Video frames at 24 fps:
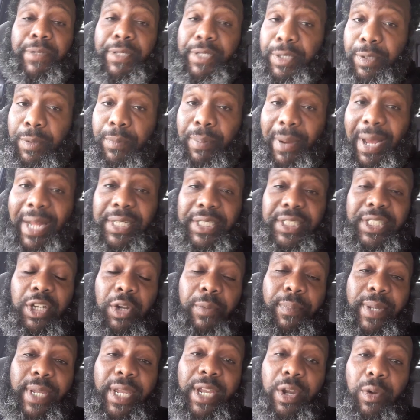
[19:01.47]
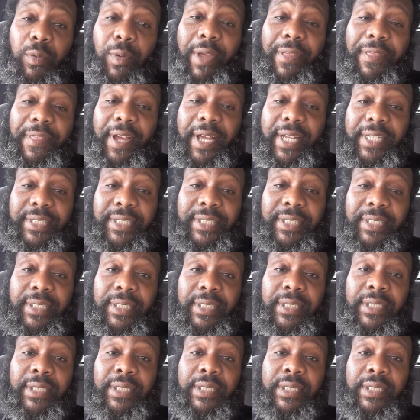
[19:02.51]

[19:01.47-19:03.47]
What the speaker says: You'd probably still be here with us.